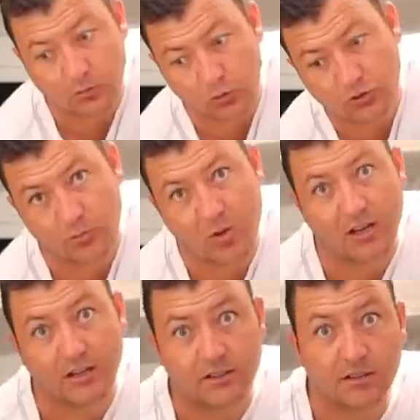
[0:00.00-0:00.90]

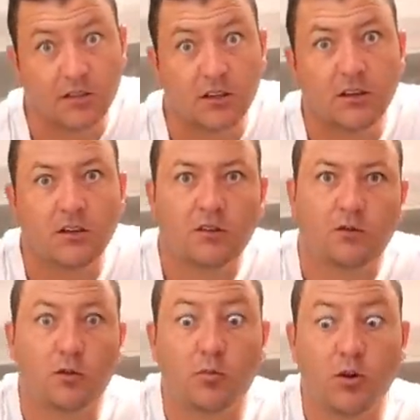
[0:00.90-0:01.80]
autopilot
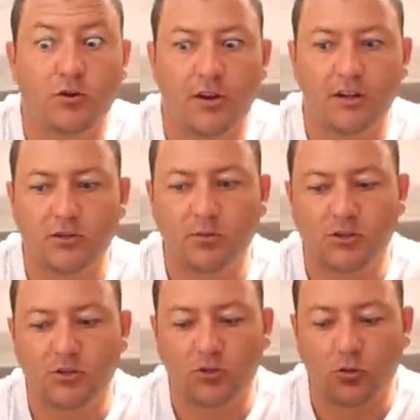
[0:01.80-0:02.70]
for the boat ready to be
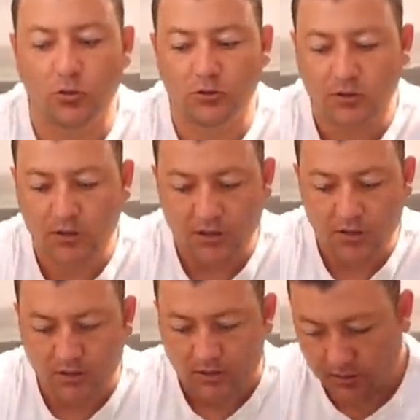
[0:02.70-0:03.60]
installed.
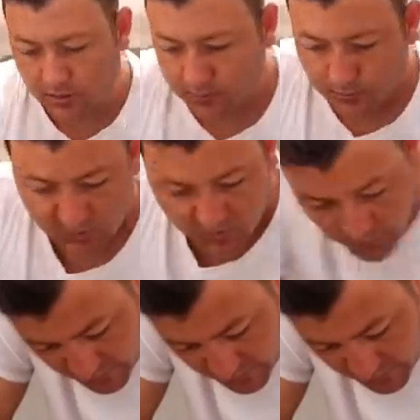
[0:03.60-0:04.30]
Some